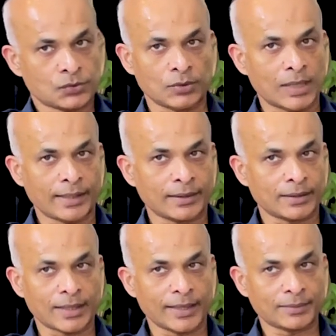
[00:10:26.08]

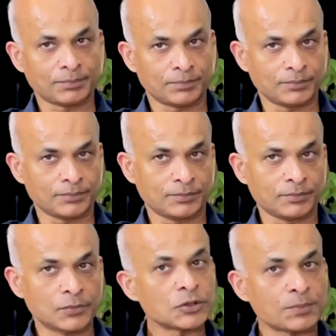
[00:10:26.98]
like
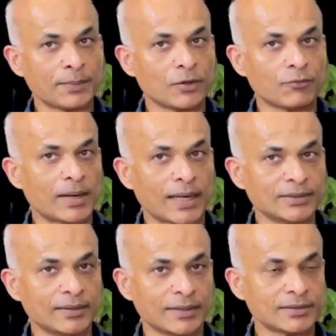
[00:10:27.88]
most people of my
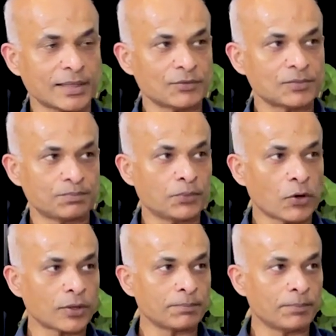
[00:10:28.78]
generation, I was
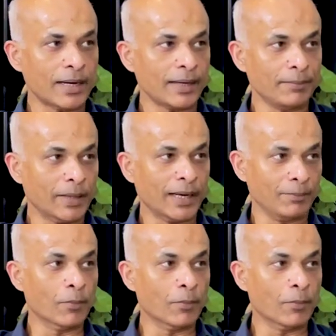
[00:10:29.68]
brought up by my